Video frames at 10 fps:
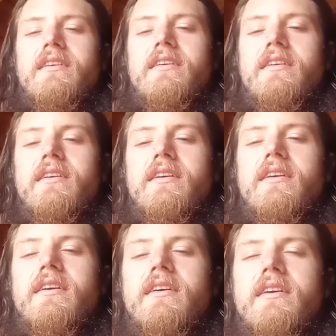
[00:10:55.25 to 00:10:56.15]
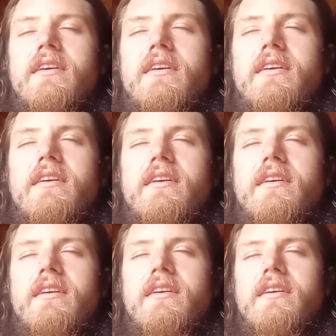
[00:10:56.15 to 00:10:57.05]
Ah.
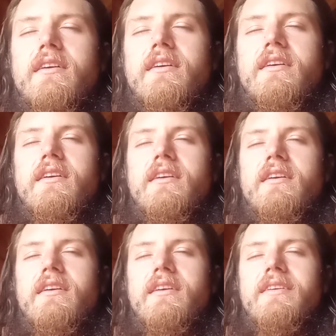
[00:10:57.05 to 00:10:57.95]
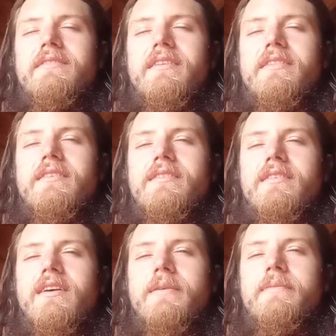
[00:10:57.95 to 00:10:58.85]
Even a third
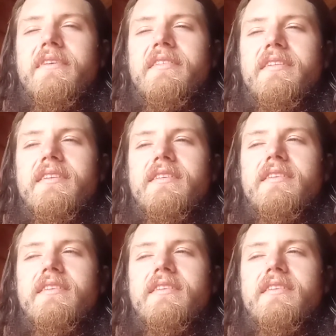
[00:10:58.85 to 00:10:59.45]
time, breath in.